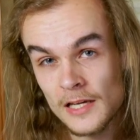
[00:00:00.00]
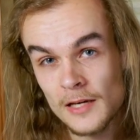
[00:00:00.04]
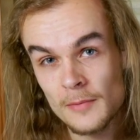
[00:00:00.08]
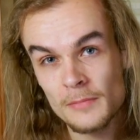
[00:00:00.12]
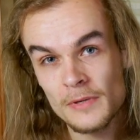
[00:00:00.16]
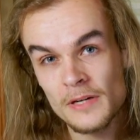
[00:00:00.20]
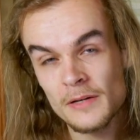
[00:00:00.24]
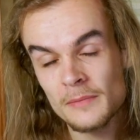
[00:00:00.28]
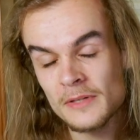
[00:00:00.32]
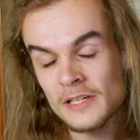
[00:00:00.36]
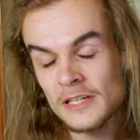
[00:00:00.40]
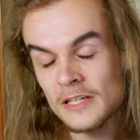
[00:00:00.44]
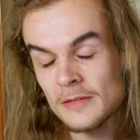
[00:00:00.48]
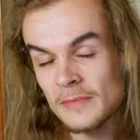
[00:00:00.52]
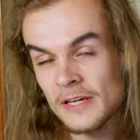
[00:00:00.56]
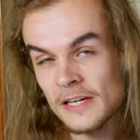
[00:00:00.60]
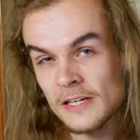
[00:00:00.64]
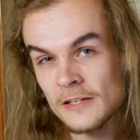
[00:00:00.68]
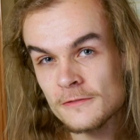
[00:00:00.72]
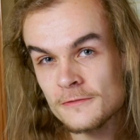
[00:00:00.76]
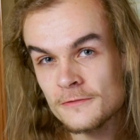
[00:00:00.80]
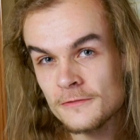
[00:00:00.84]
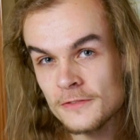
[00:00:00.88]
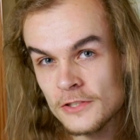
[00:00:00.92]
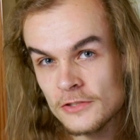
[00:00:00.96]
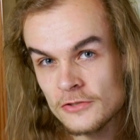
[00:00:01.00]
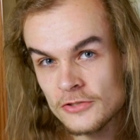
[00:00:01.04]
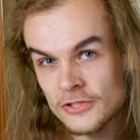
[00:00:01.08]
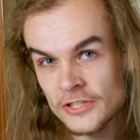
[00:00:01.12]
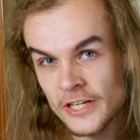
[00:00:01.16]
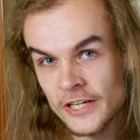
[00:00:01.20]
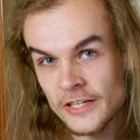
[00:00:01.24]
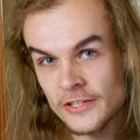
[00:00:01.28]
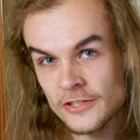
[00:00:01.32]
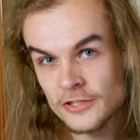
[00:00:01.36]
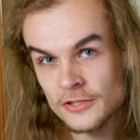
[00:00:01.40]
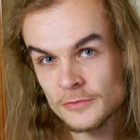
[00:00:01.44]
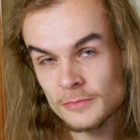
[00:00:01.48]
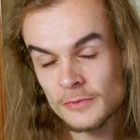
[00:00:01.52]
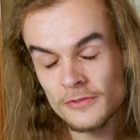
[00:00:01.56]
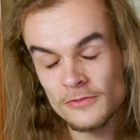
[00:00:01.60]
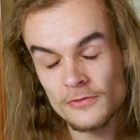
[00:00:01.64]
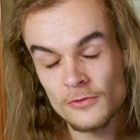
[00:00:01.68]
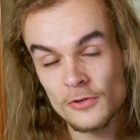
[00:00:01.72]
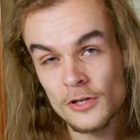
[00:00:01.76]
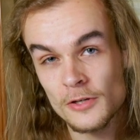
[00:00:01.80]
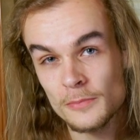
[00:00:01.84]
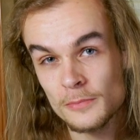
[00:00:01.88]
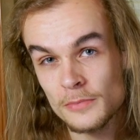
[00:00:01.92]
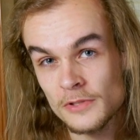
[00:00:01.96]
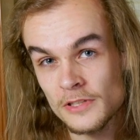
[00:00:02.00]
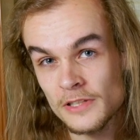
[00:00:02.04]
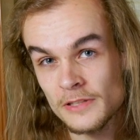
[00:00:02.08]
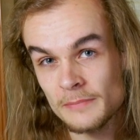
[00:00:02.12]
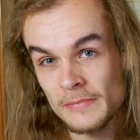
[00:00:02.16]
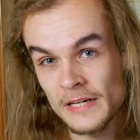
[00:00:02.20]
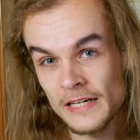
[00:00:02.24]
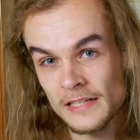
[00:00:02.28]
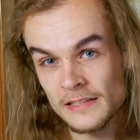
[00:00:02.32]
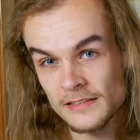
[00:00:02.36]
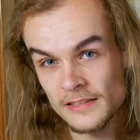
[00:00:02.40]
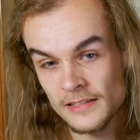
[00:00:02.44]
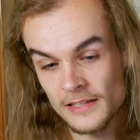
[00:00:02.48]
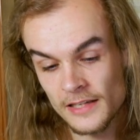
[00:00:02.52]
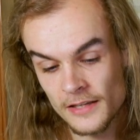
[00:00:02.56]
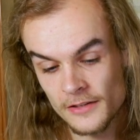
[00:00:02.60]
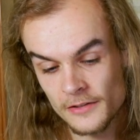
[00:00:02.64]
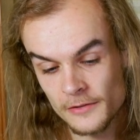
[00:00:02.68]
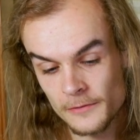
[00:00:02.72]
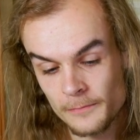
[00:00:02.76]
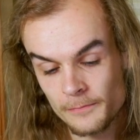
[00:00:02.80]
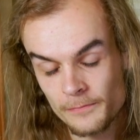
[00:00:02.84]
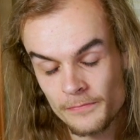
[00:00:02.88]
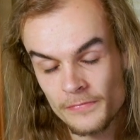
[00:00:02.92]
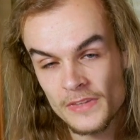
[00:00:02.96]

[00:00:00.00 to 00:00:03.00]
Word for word: but I'm going to make a few changes before I put it back together.